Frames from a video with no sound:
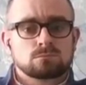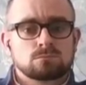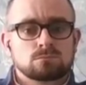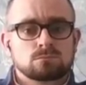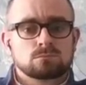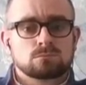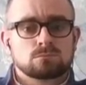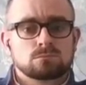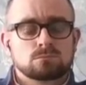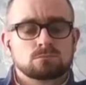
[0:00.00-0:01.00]

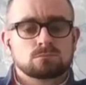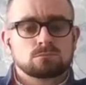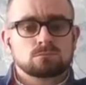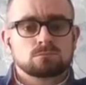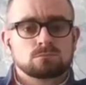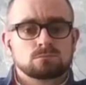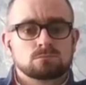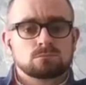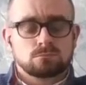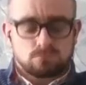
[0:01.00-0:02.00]

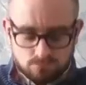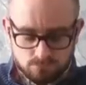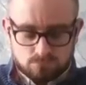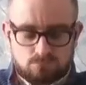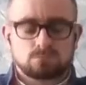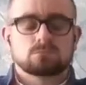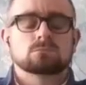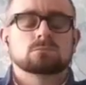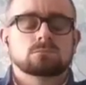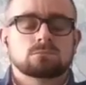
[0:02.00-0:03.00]

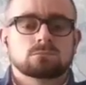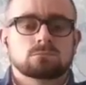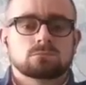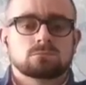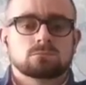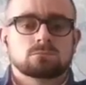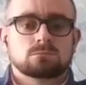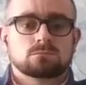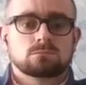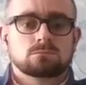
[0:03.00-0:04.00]

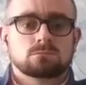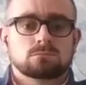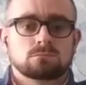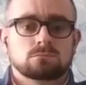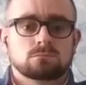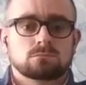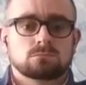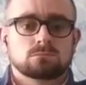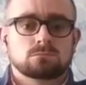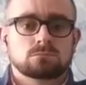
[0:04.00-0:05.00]

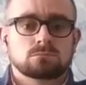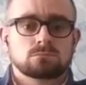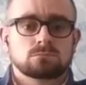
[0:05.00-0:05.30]
No words are spoken by the person on screen.